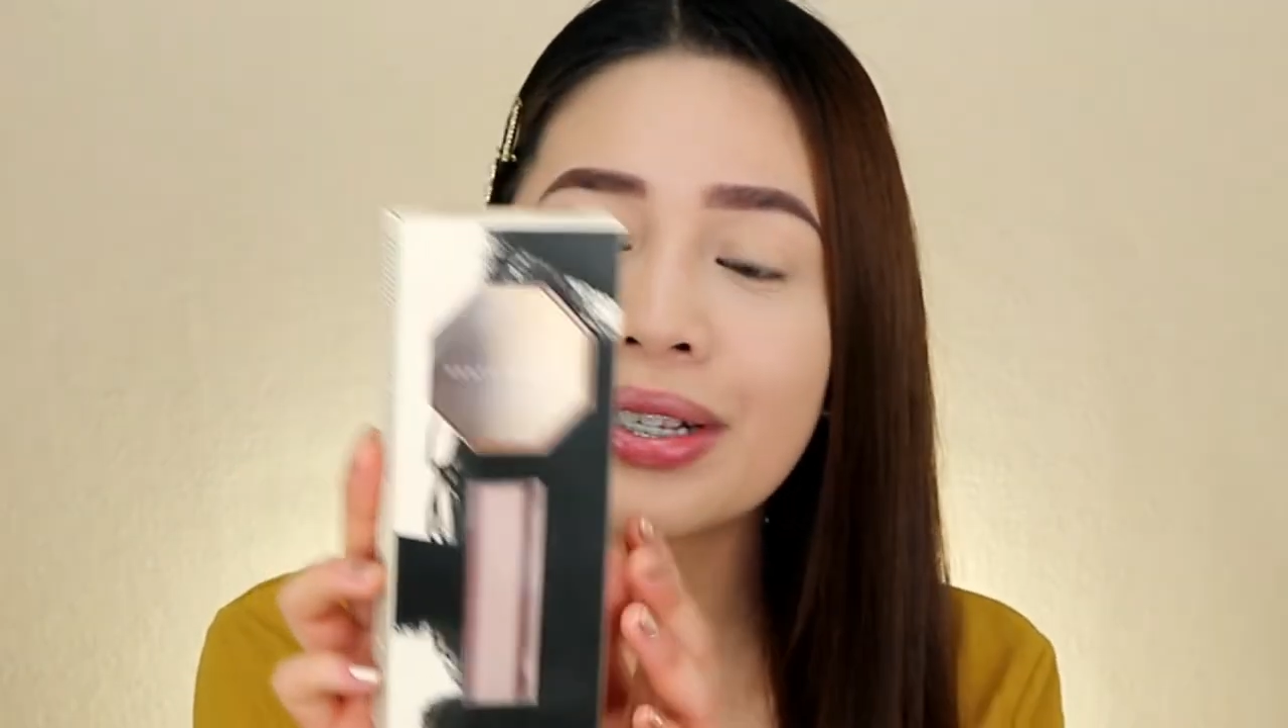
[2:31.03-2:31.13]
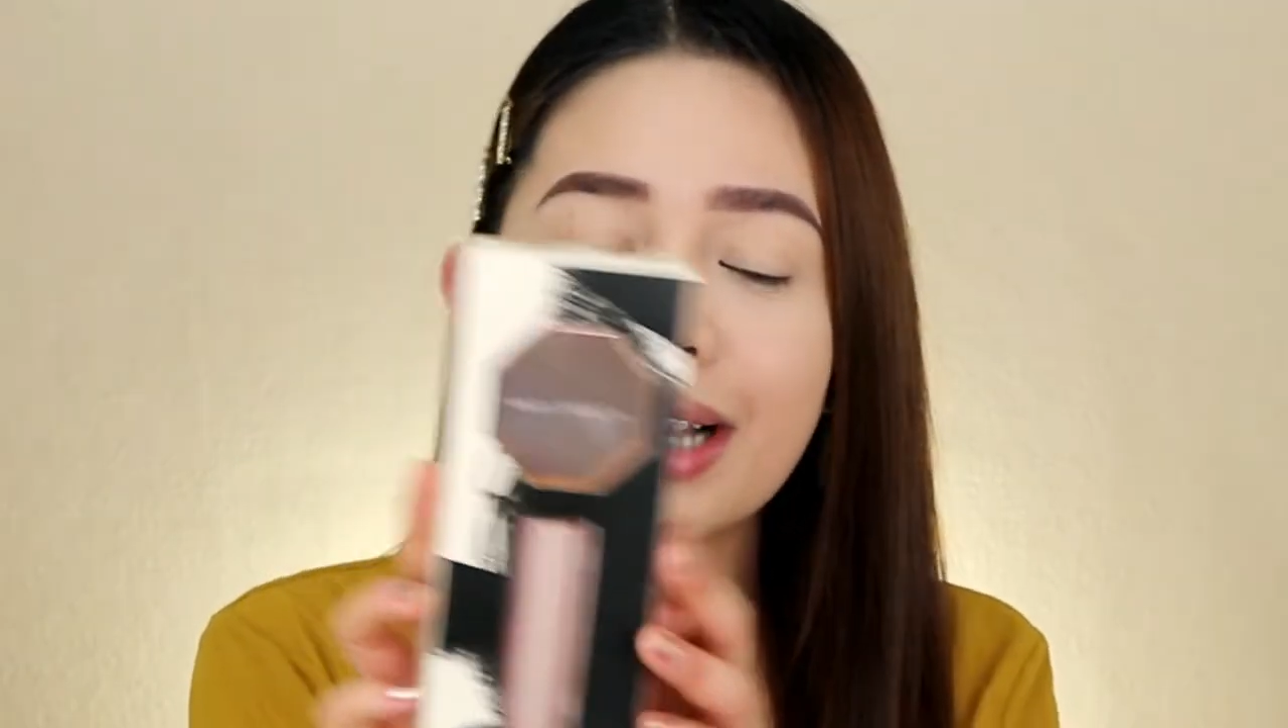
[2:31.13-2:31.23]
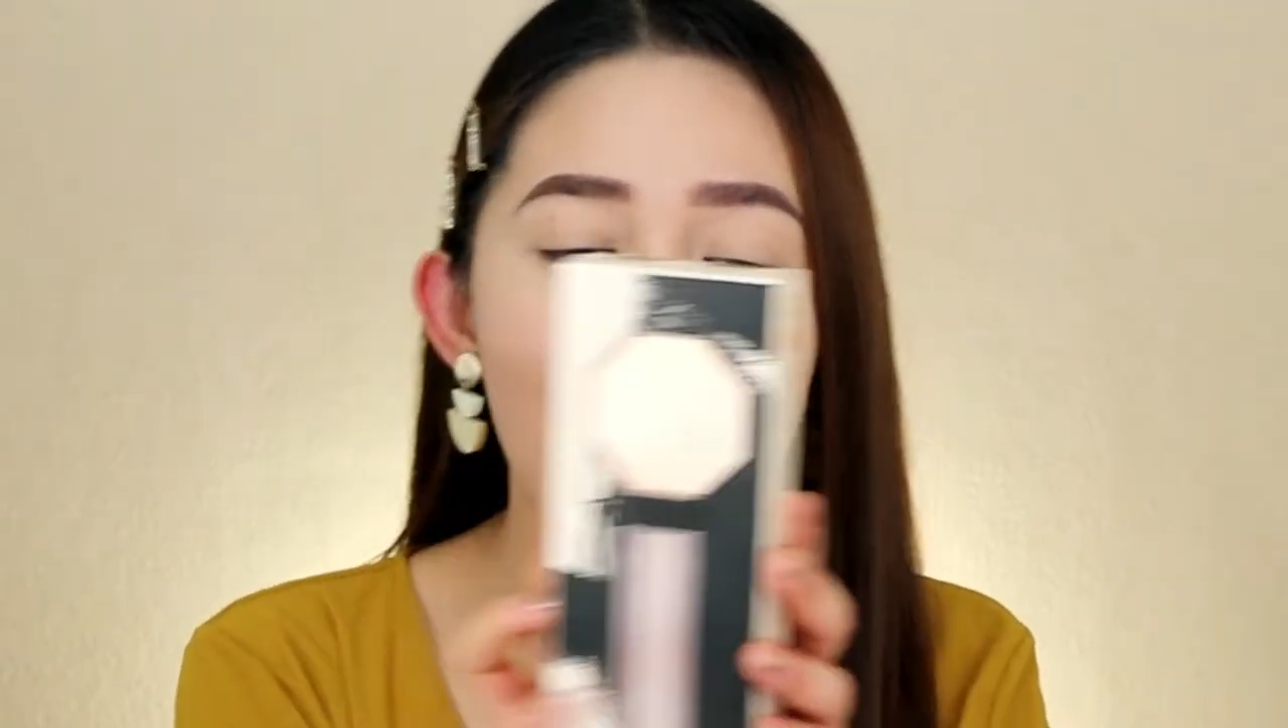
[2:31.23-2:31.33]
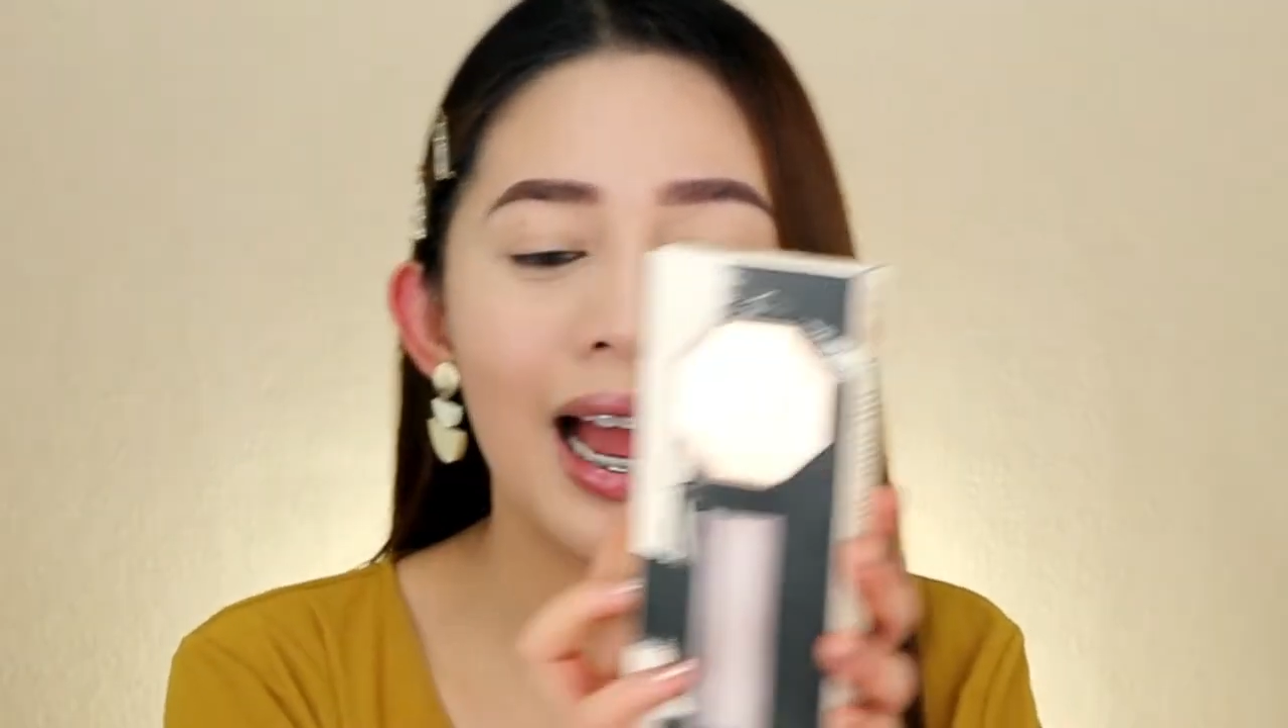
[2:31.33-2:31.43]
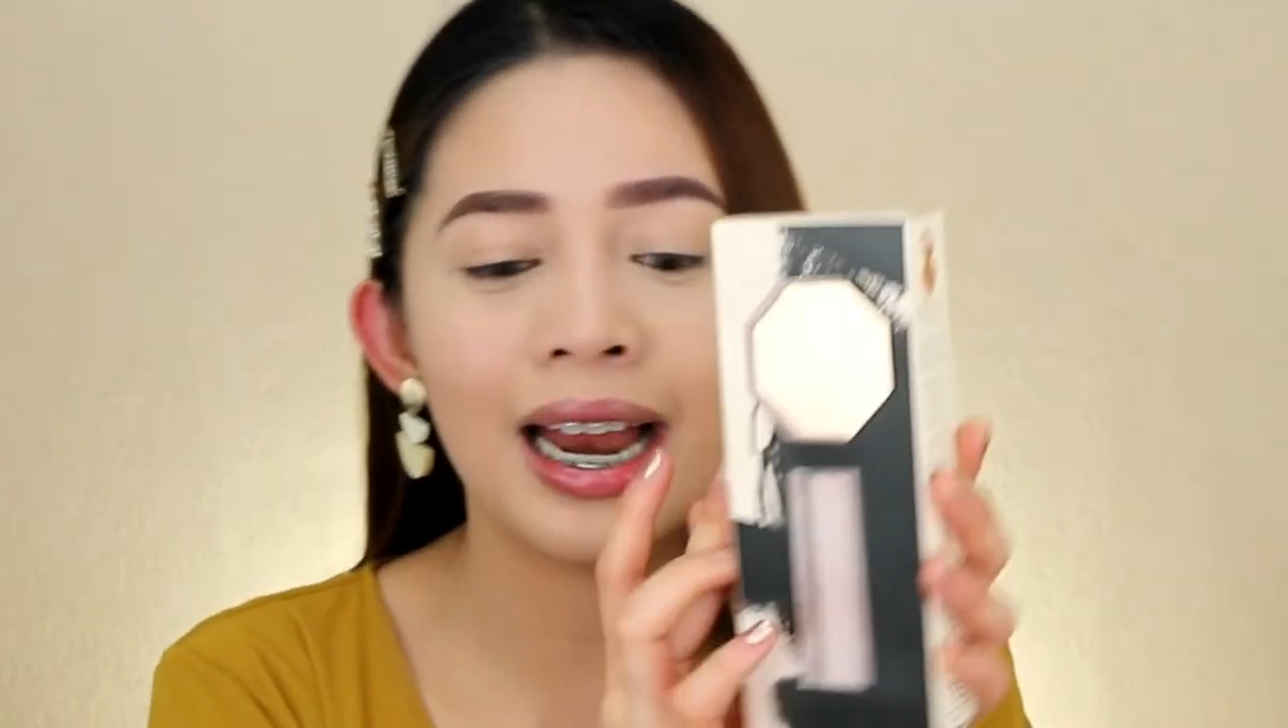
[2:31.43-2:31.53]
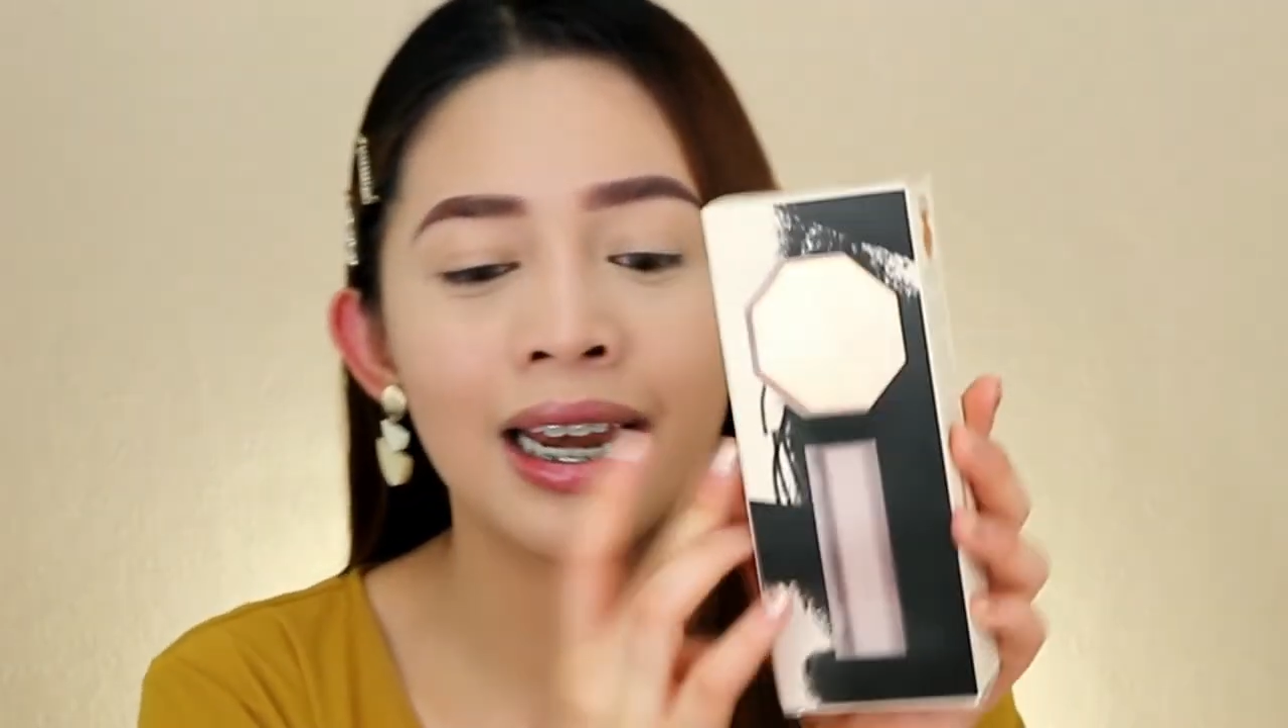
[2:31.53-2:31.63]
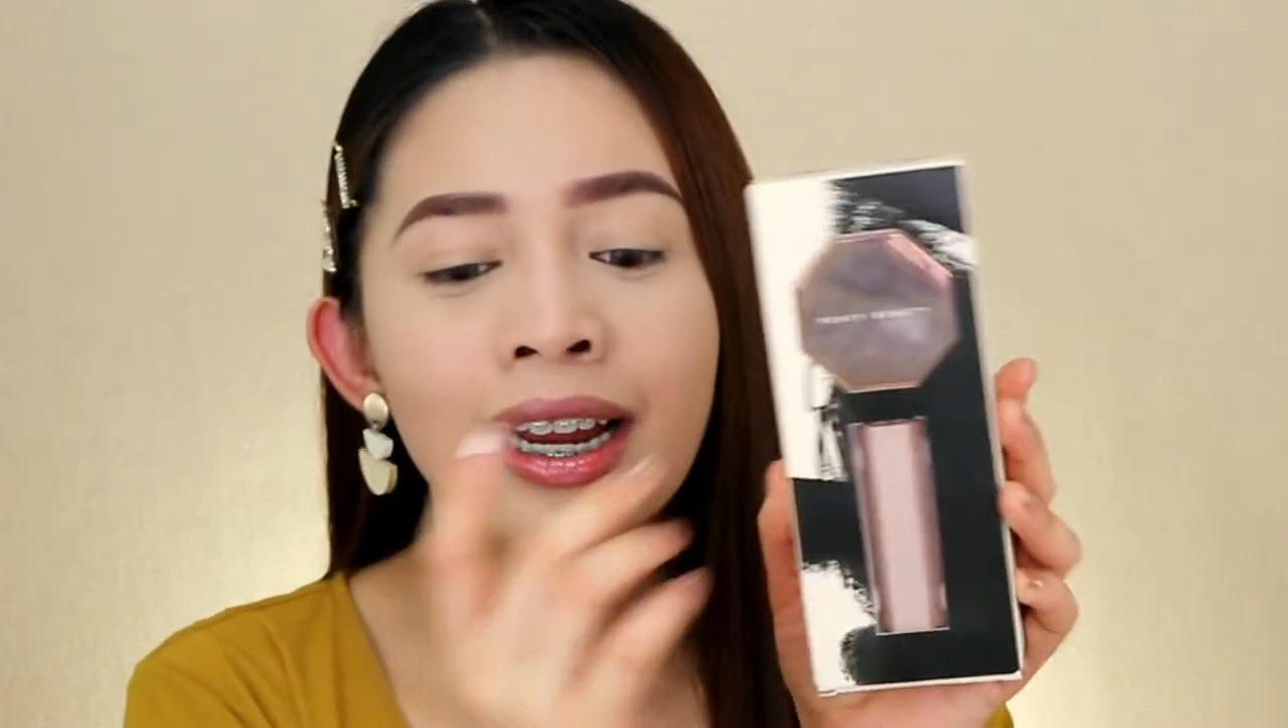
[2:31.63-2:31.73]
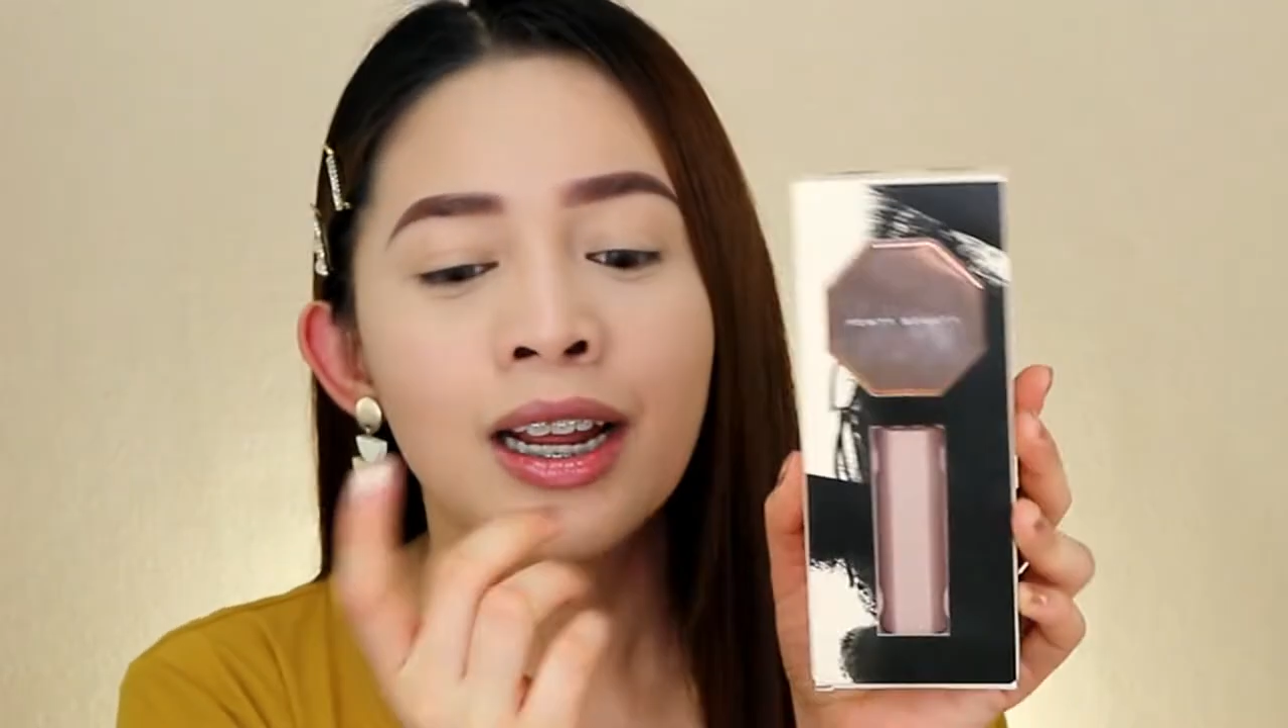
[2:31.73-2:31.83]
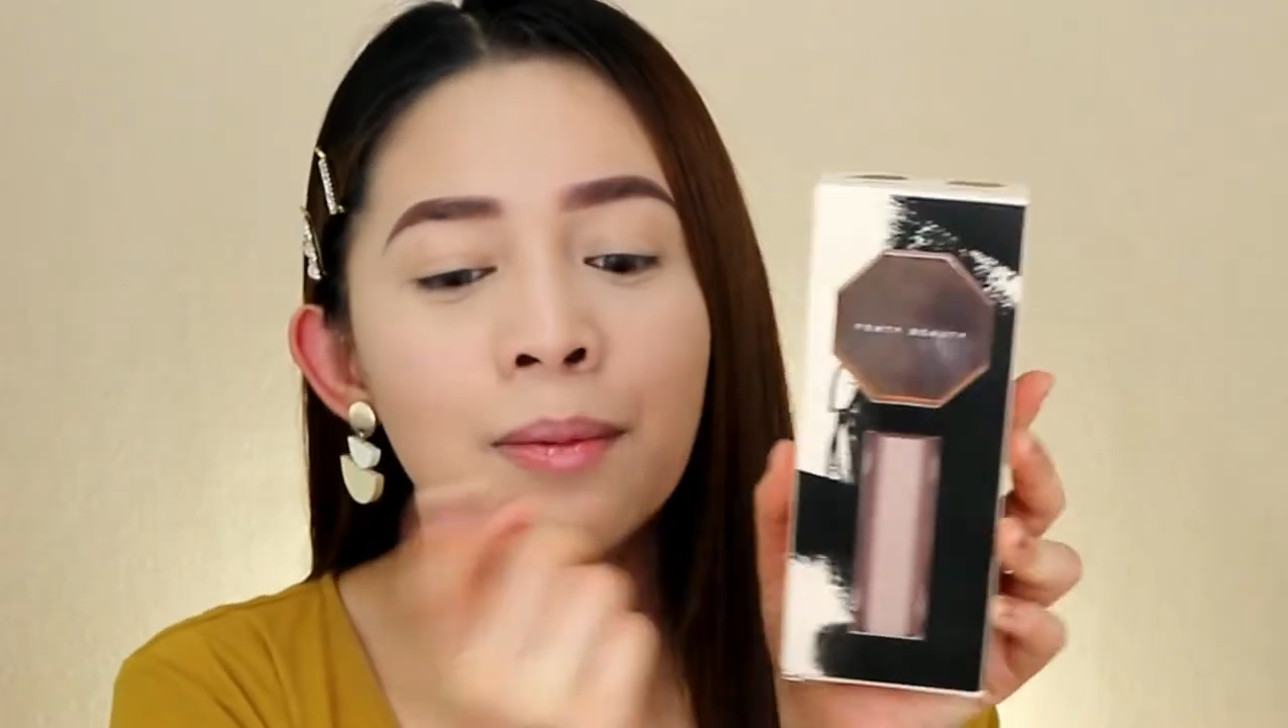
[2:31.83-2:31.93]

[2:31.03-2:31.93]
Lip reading: saan